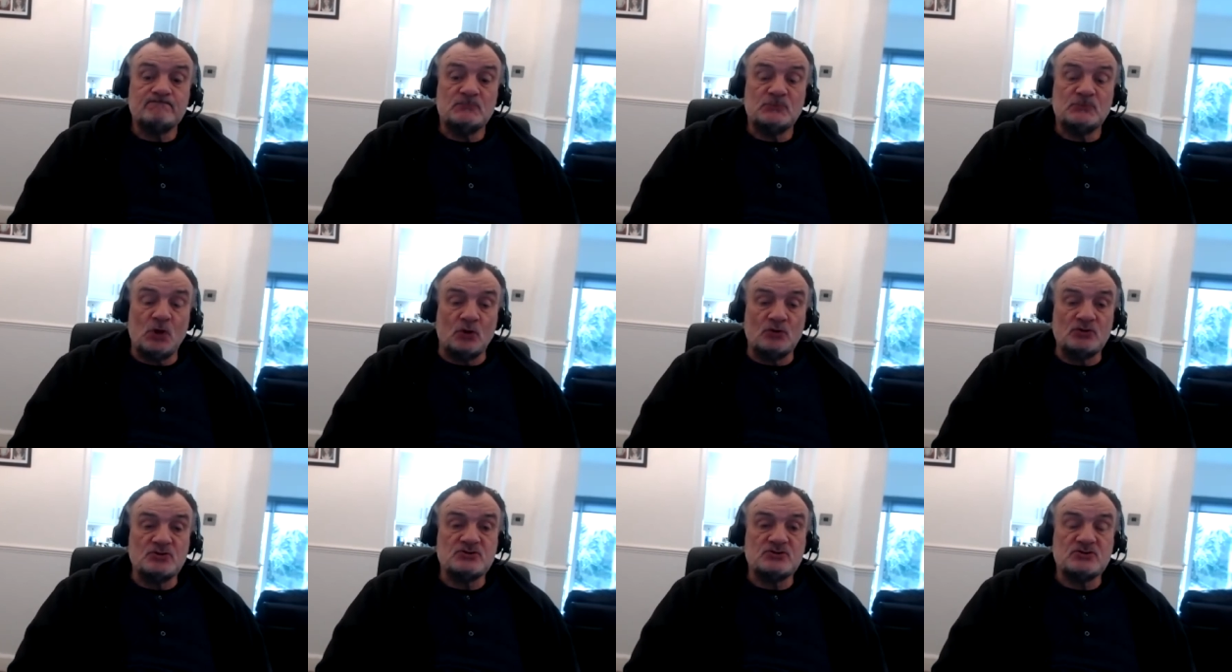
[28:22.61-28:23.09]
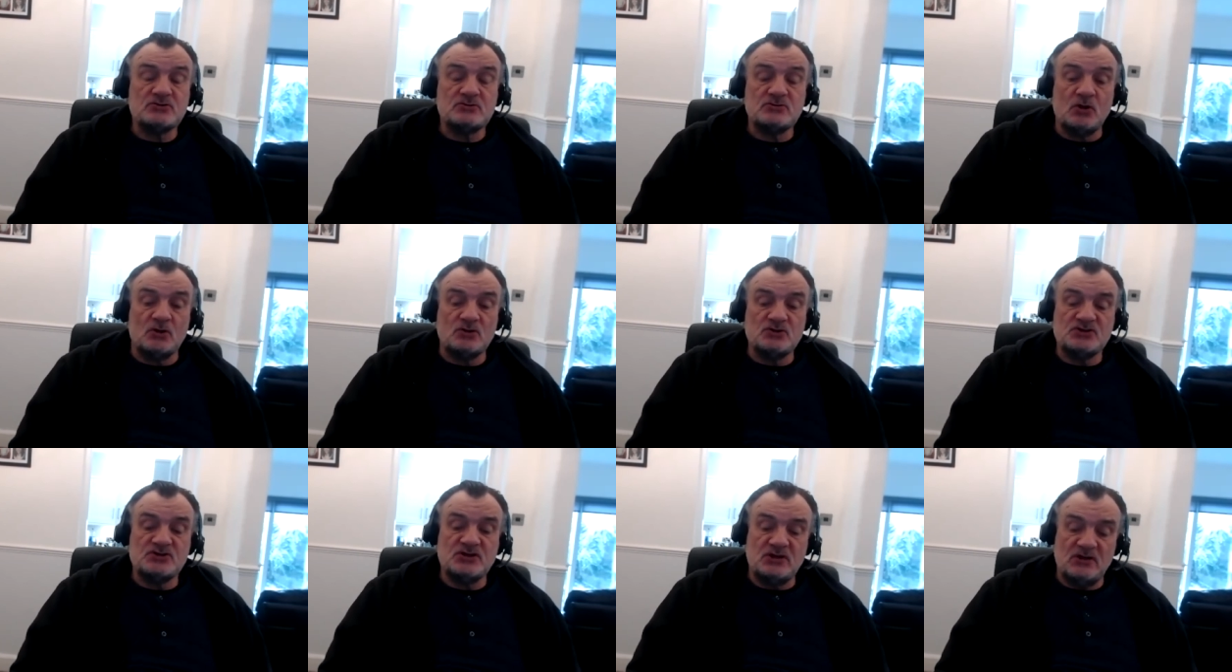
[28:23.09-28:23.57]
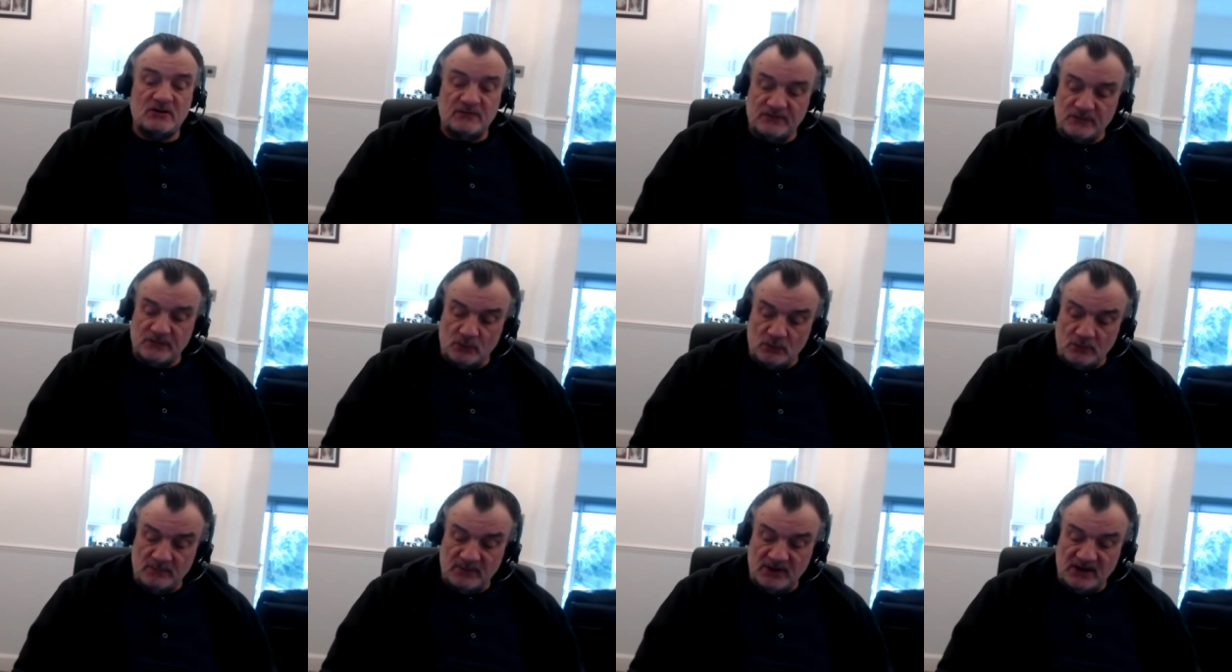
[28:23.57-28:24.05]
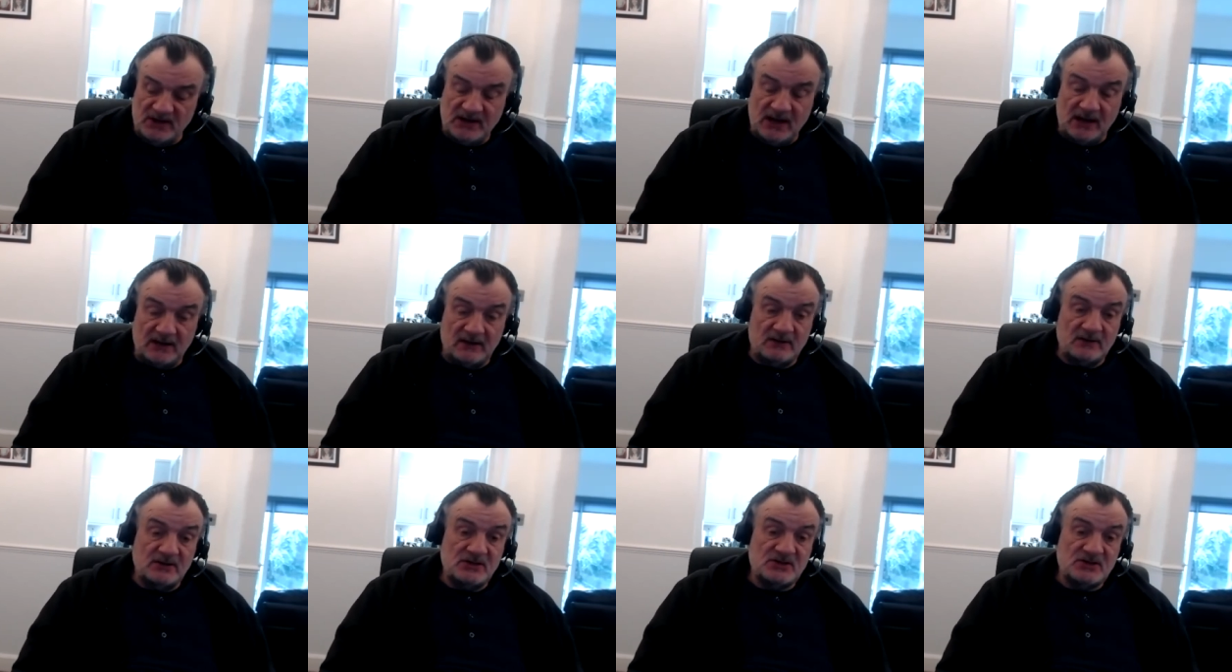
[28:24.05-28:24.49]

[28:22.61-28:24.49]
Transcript: Don's Don's interviewing me and Alan.